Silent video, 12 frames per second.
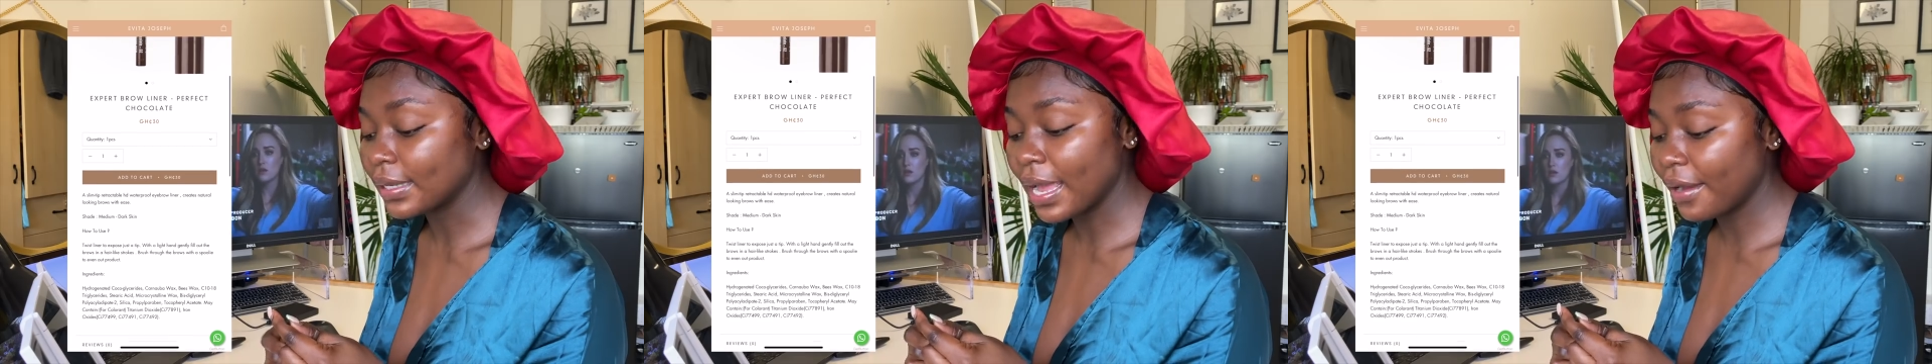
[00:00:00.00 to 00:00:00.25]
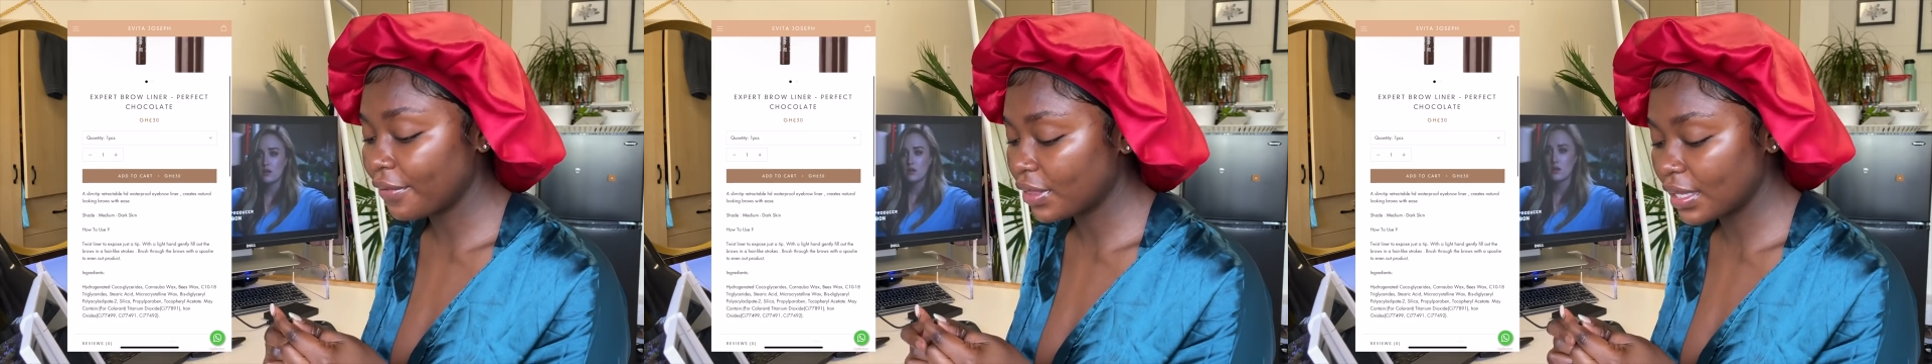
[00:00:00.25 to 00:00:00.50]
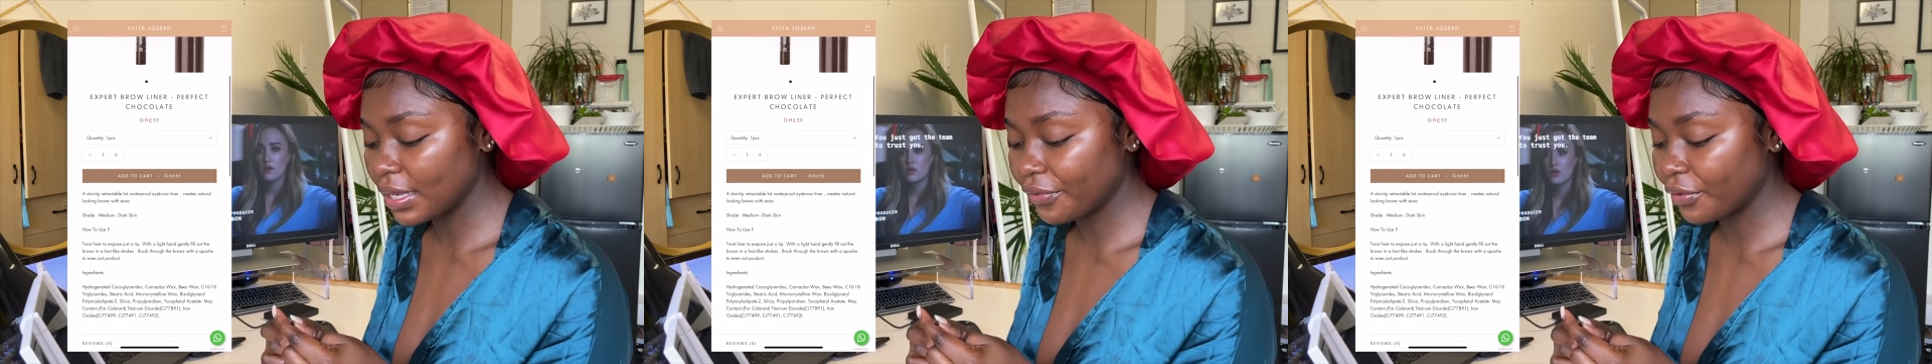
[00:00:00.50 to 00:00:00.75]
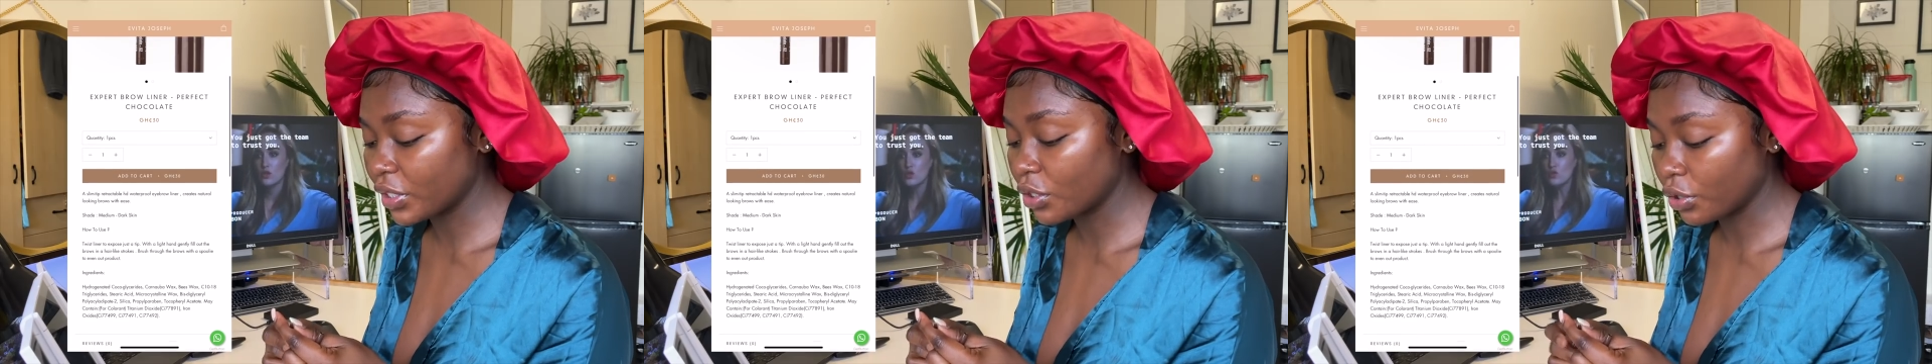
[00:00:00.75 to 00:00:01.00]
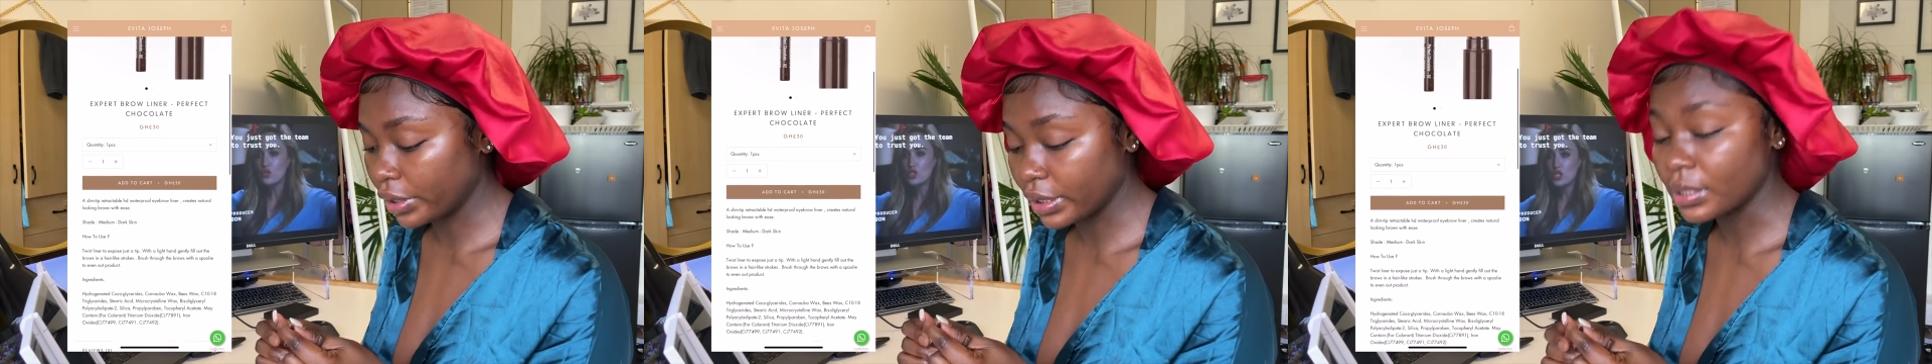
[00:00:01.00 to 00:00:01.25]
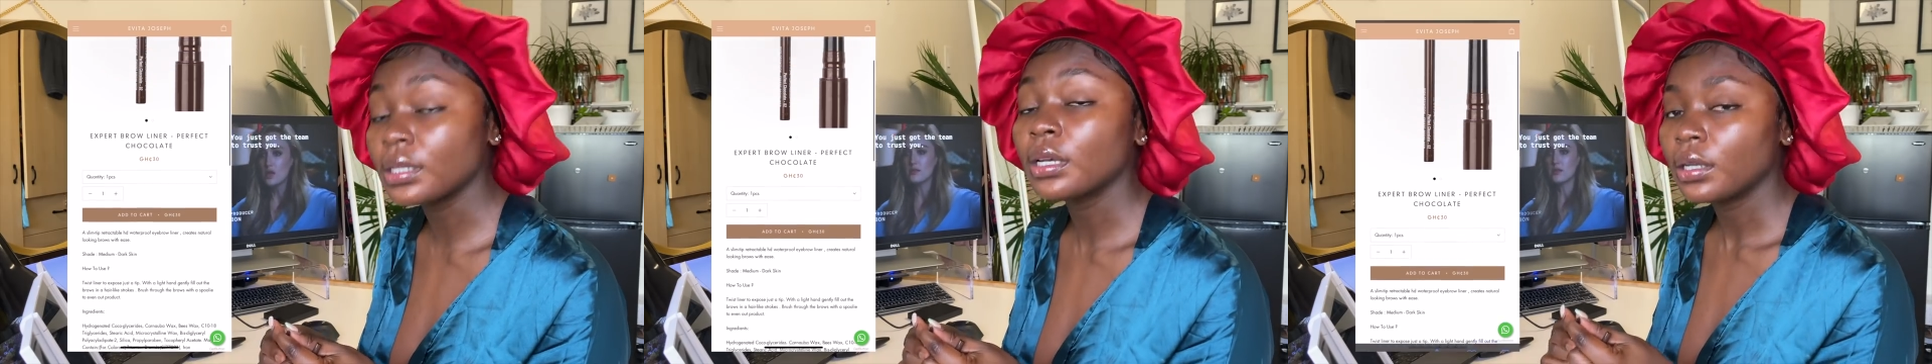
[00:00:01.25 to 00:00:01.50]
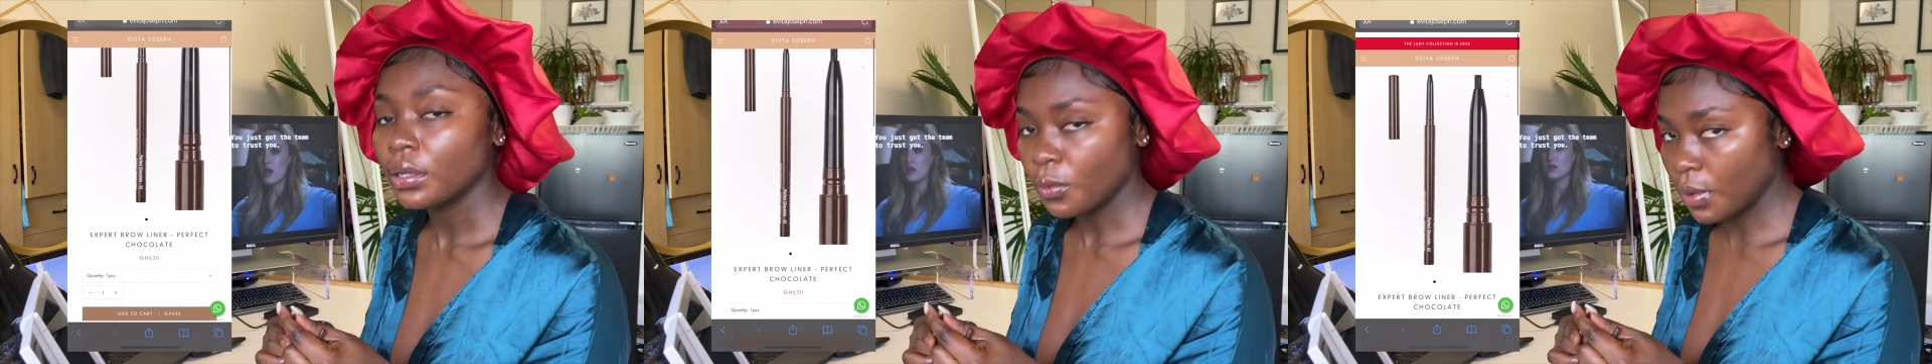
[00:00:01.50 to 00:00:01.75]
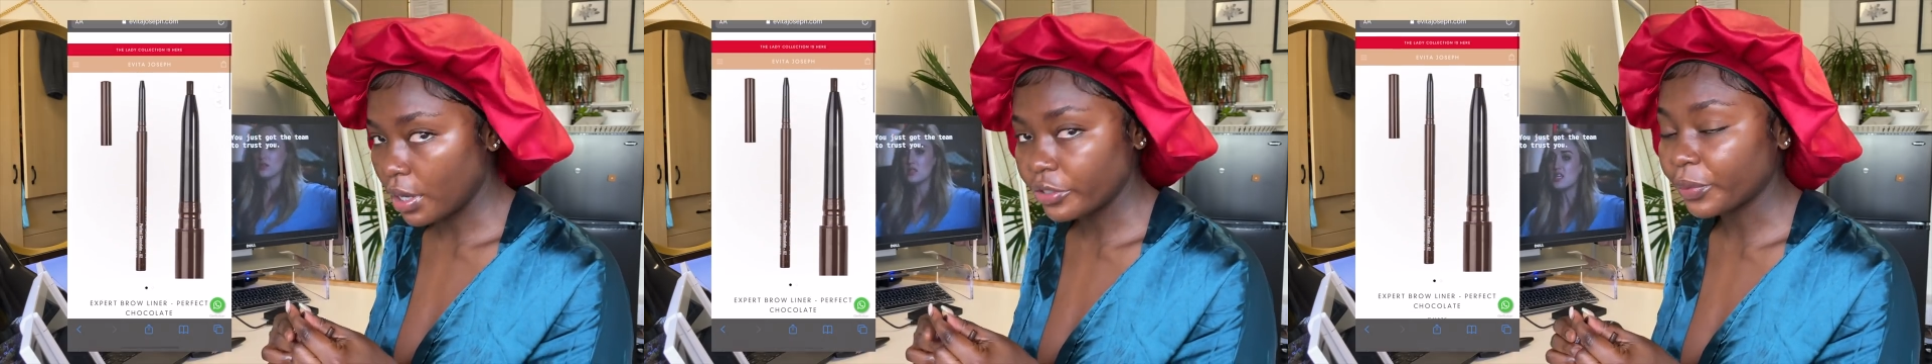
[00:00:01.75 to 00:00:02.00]
Everything they've written on it
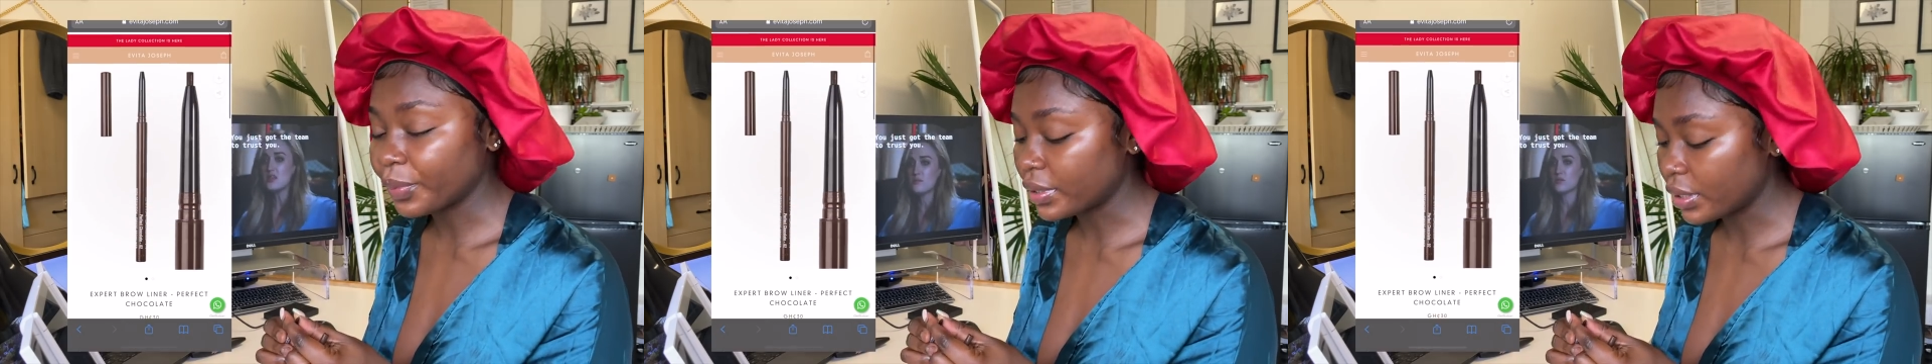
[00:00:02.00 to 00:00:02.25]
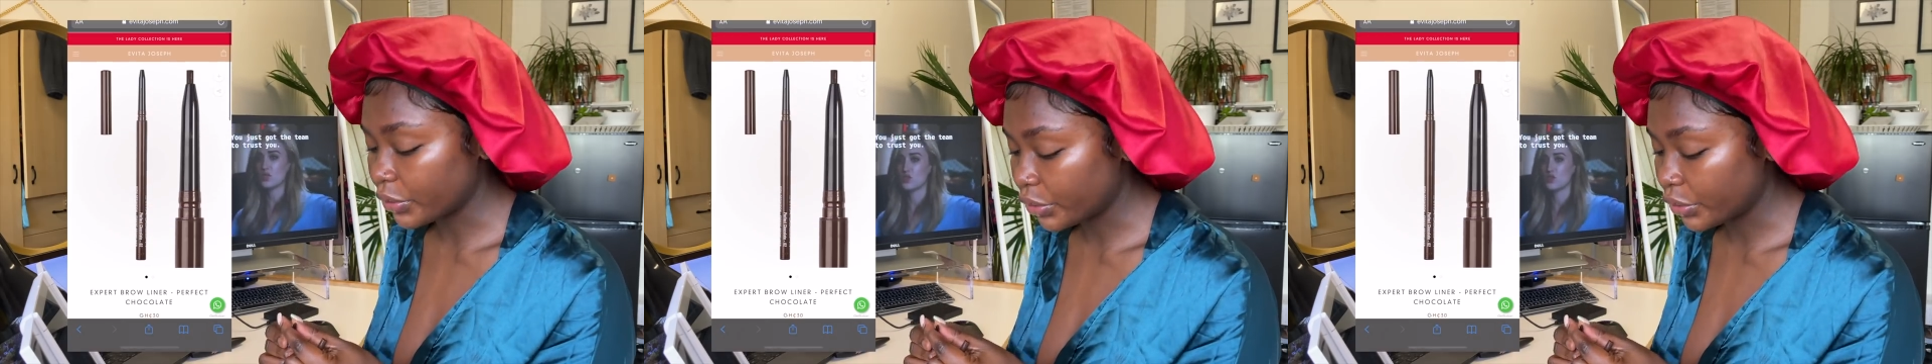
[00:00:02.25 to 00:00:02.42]
100%